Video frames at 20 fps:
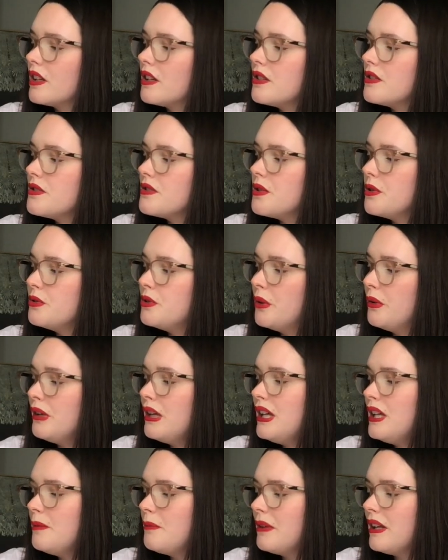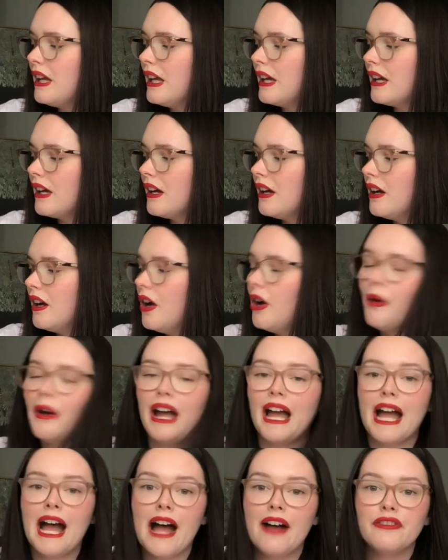So don't let it be like, oh, I
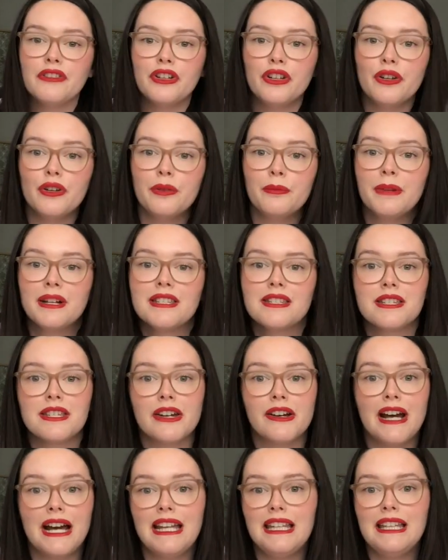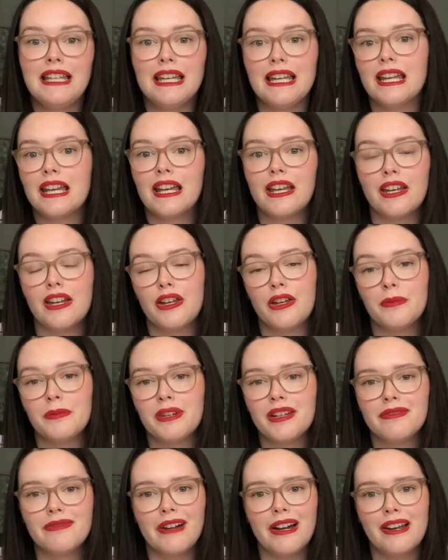have a Monstera, I need to get a
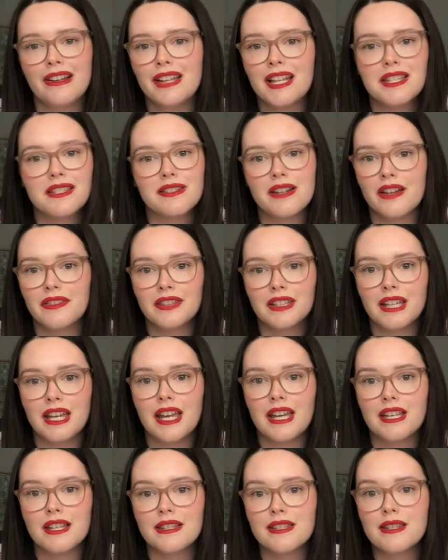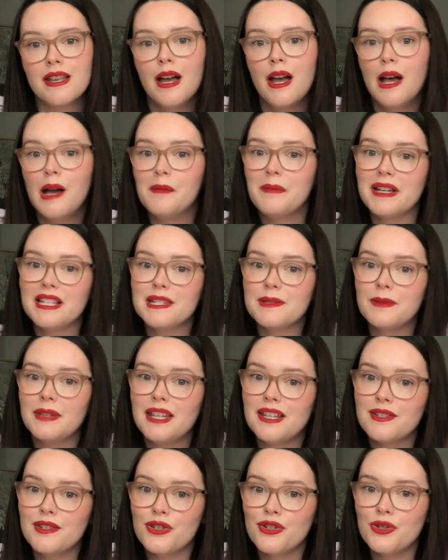humidifier. That's not the case. My
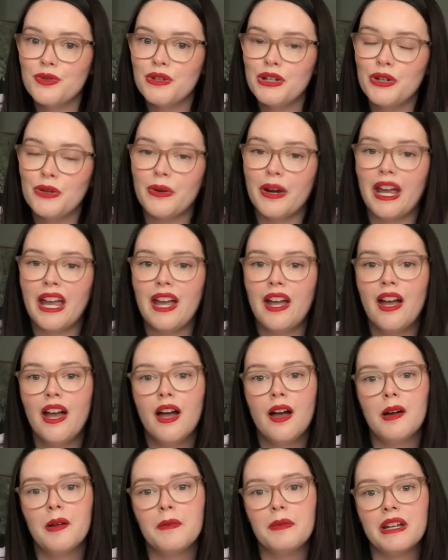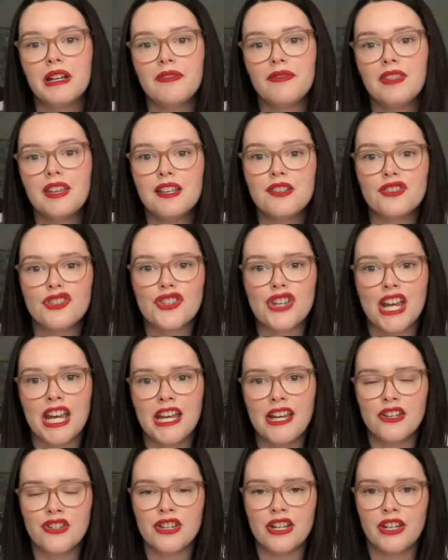sweeties are doing great, but if things
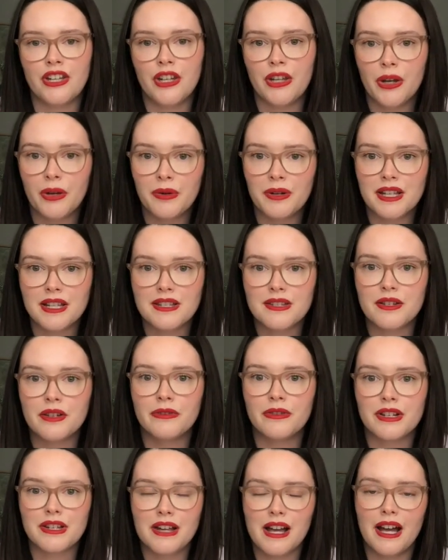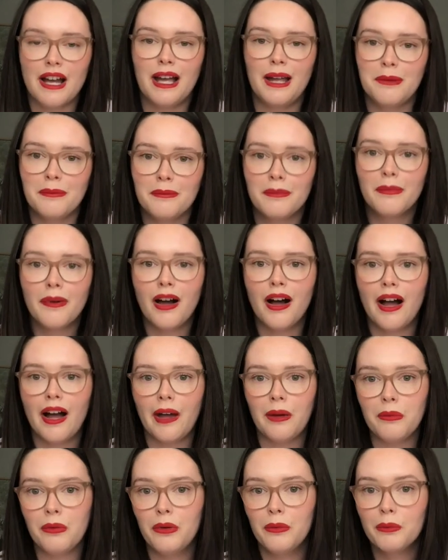change and I notice over time, I
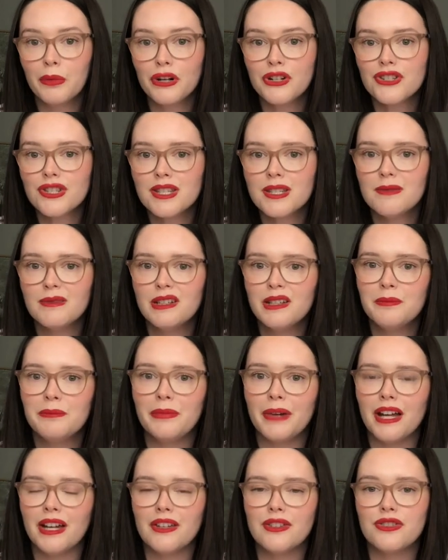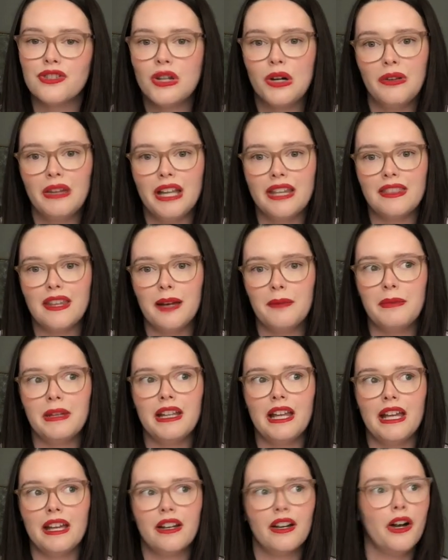will purchase one, but don't let that be
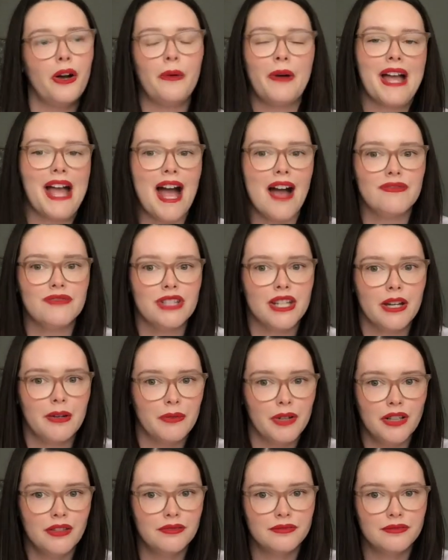like, oh, I have to get one,